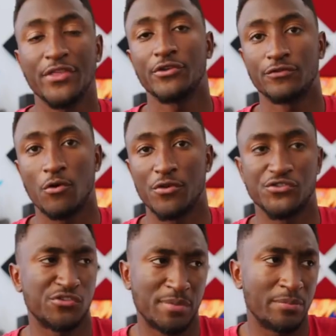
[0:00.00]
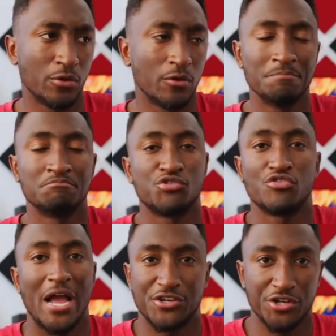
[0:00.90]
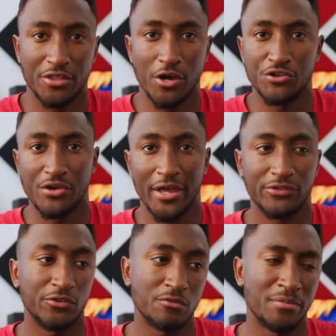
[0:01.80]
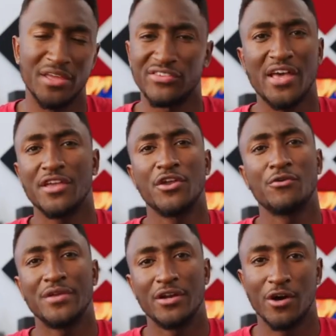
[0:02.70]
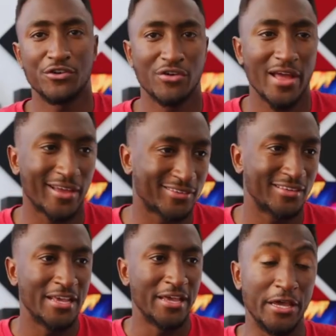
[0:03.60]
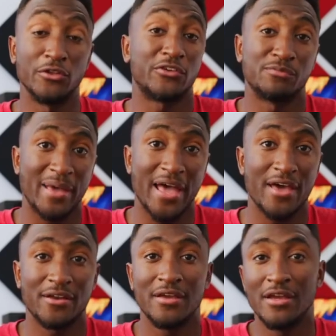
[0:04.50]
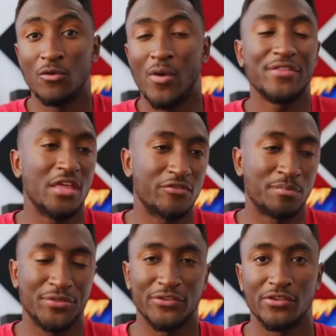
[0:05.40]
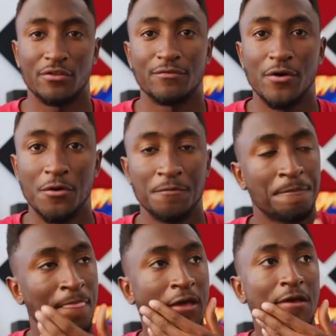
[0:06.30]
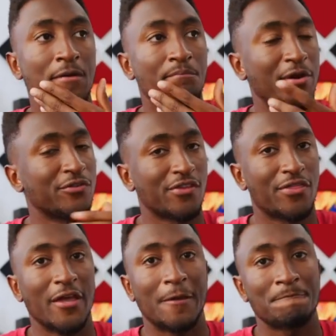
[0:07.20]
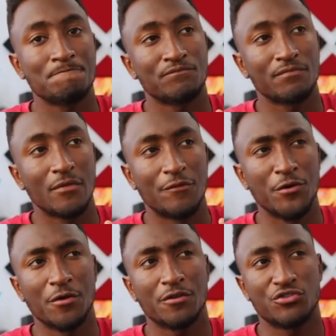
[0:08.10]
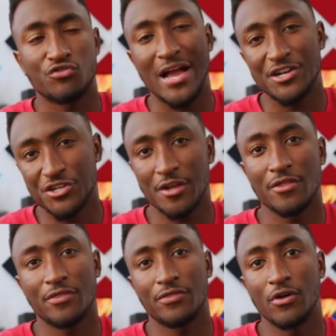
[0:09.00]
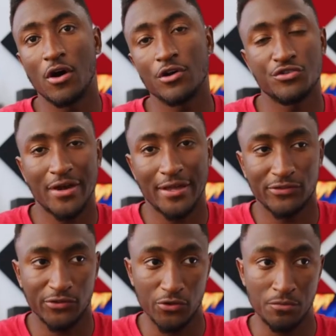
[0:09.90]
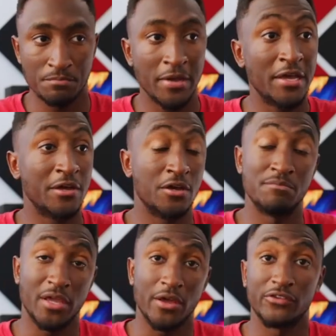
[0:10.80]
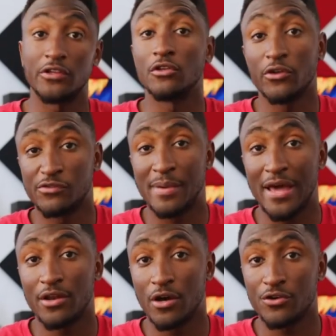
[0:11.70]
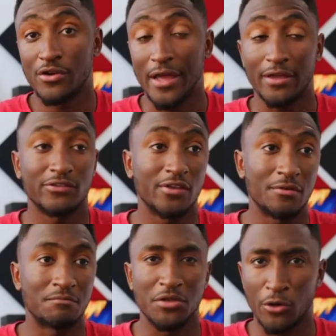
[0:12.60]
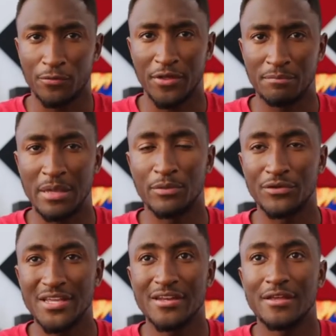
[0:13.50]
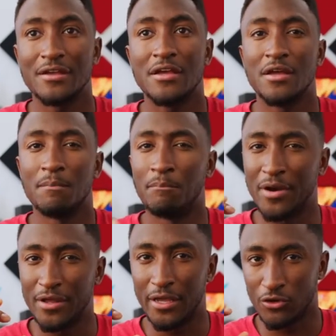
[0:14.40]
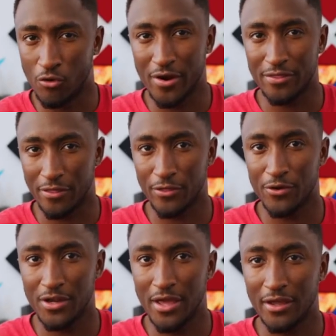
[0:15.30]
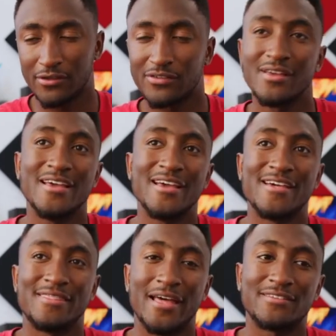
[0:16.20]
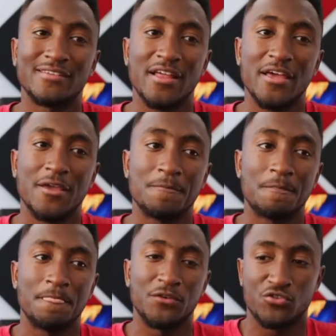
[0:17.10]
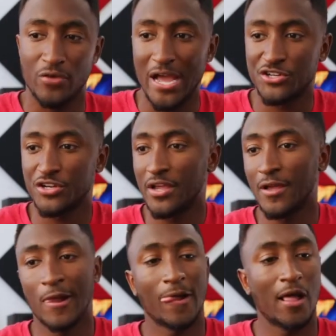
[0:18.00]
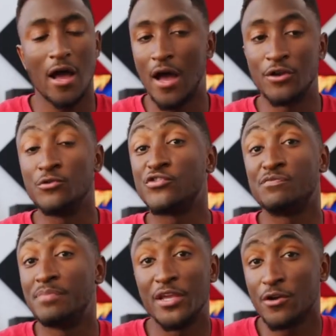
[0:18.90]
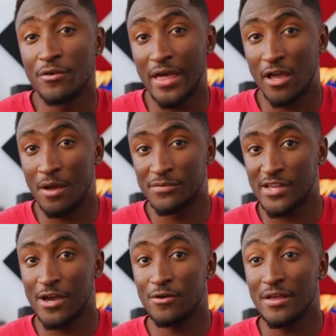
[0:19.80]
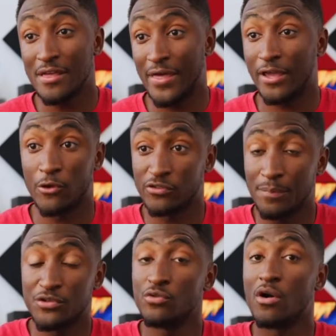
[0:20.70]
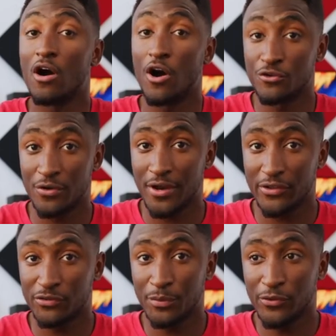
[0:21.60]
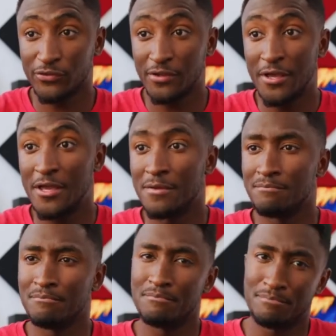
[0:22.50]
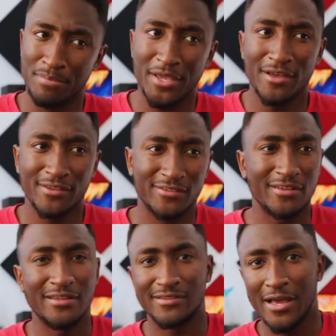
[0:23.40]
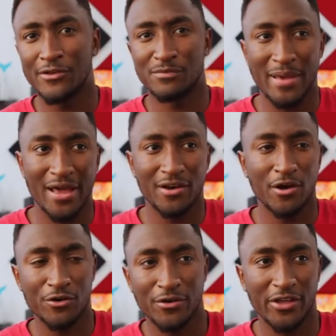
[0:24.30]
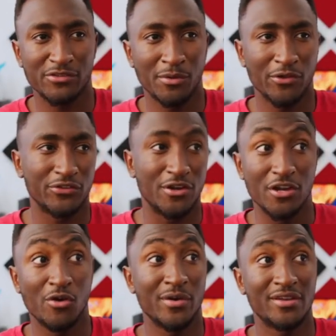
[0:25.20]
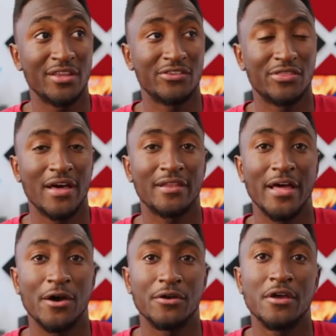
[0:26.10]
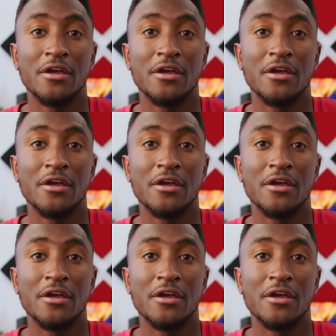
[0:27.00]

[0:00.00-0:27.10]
then there's, of course, just people trashing the 100x zoom because, hey, you don't need 100x. It looks bad. Why'd they even put this in the phone? But here's the thing. If you're trashing the 100x zoom because it looks bad at 100x and you don't think people need it, but ignoring the 30x, that's like trashing a new speaker that comes out that goes up to 100 decibels. Because it sounds bad at 100 decibels and no one needs it that loud,